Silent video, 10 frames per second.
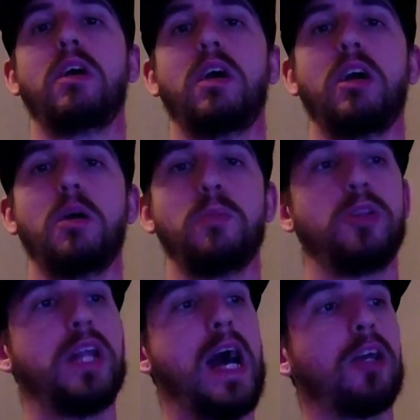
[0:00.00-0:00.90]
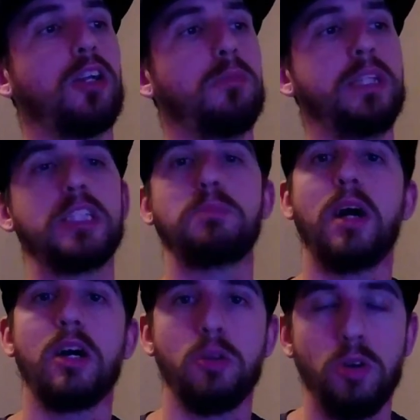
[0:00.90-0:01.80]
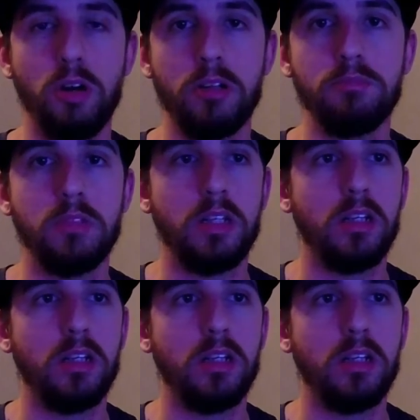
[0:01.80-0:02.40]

They're not going to be spot on.